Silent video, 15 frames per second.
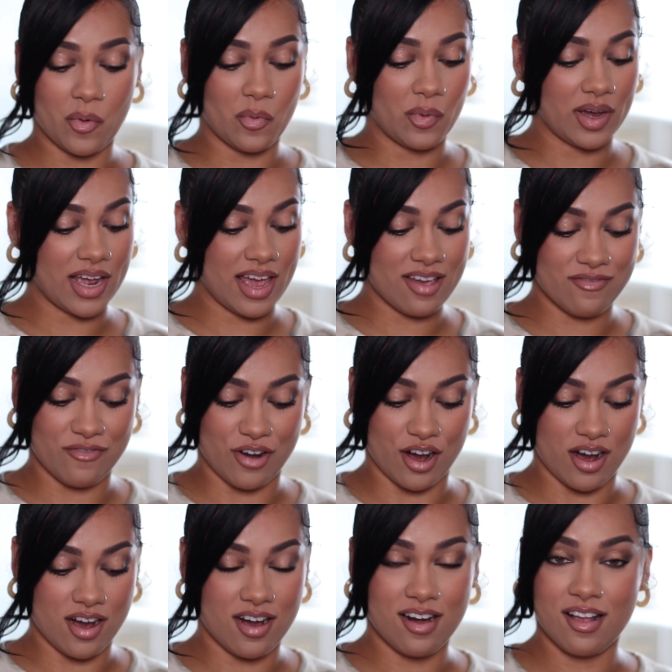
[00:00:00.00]

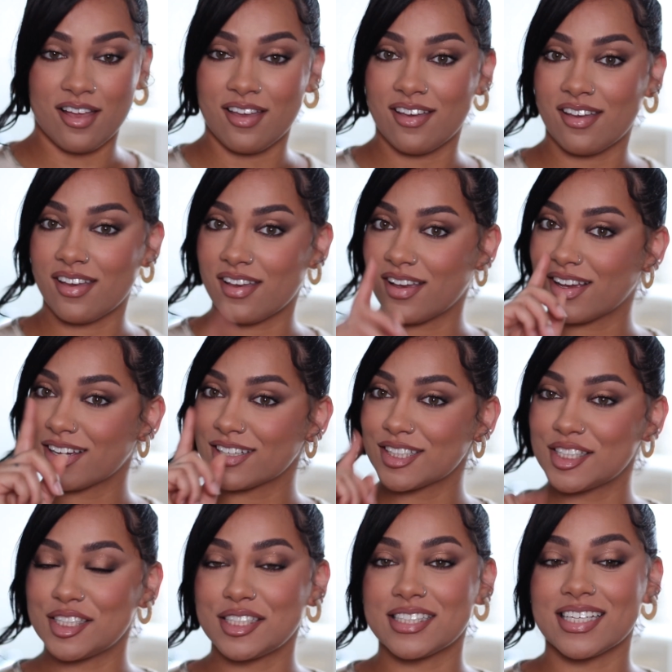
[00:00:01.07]
whatever.
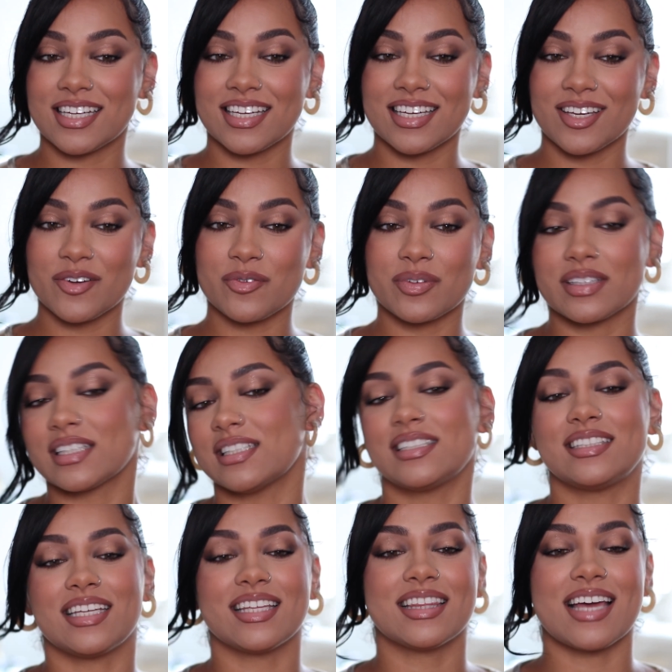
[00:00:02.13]
She really
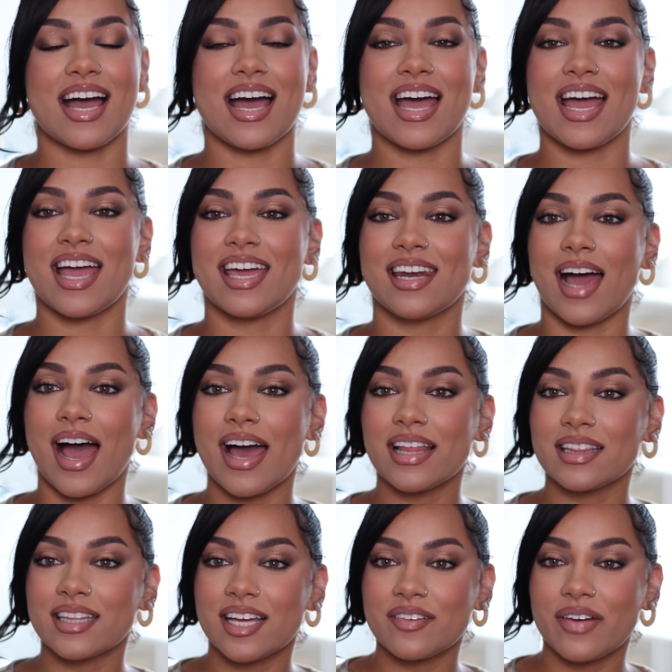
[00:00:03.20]
did that, and I
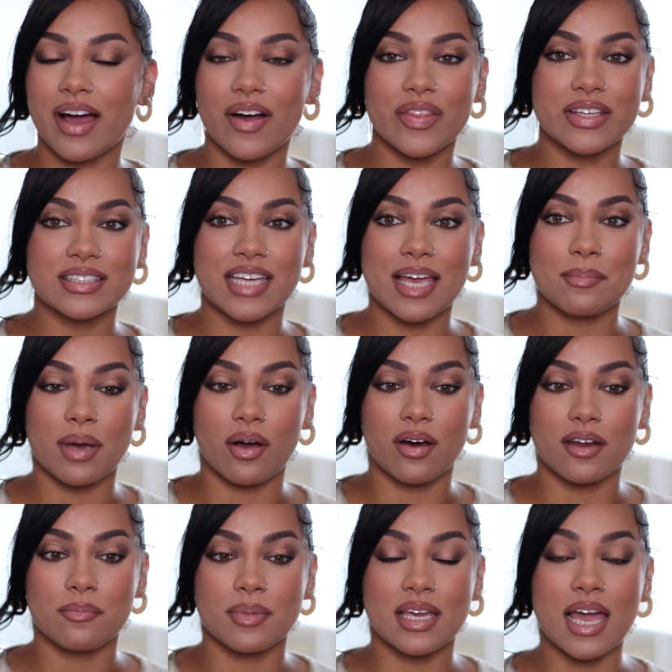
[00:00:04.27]
love how this came out
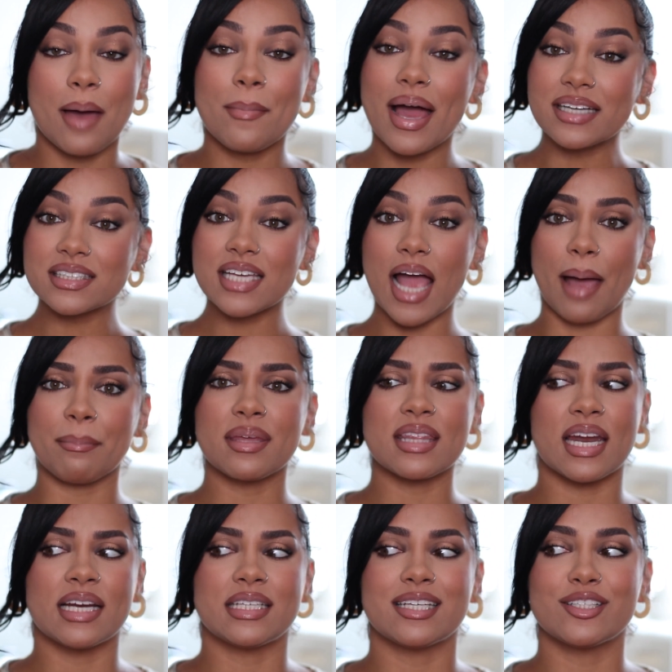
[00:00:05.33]
on me. I'm actually happy
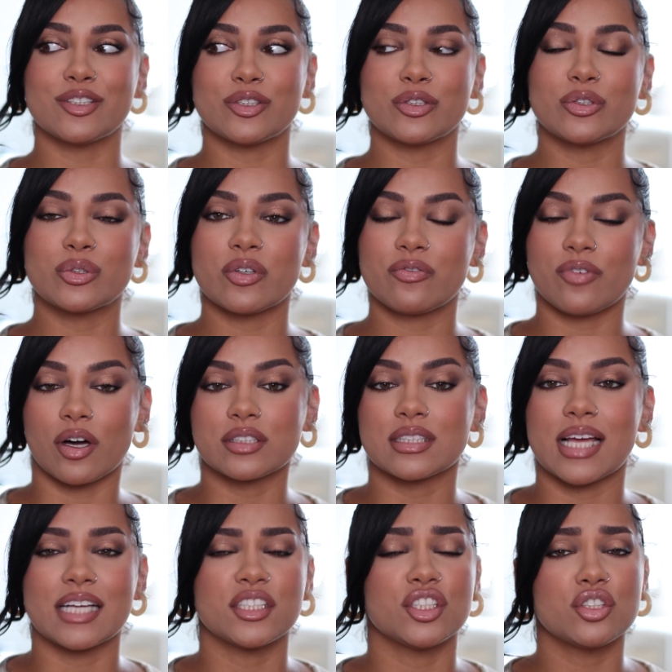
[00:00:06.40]
that I didn't do false
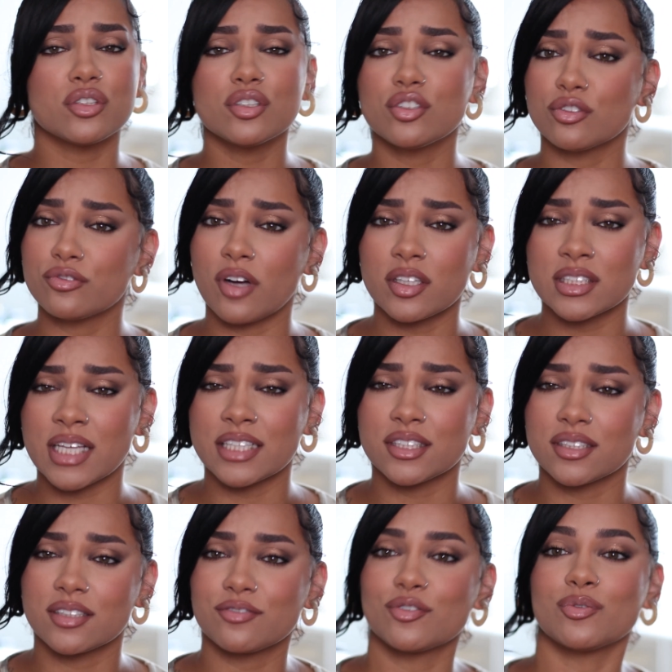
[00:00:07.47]
lashes. You can do false
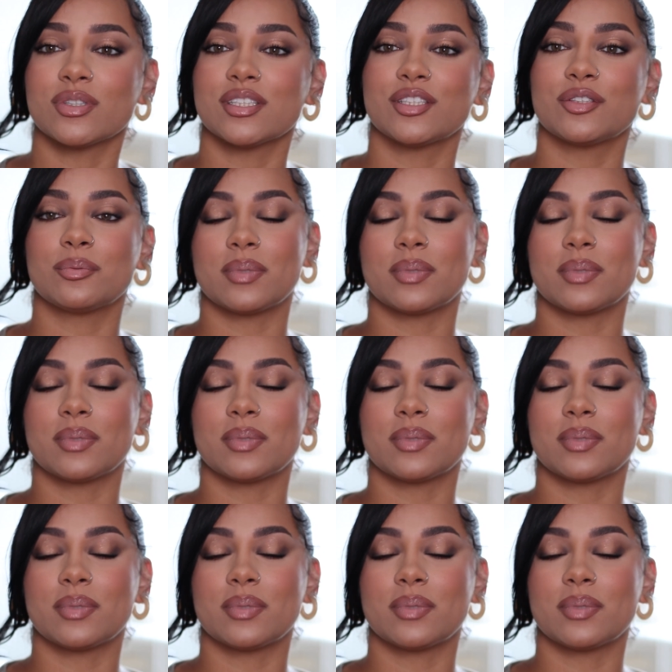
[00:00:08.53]
lashes if you want to,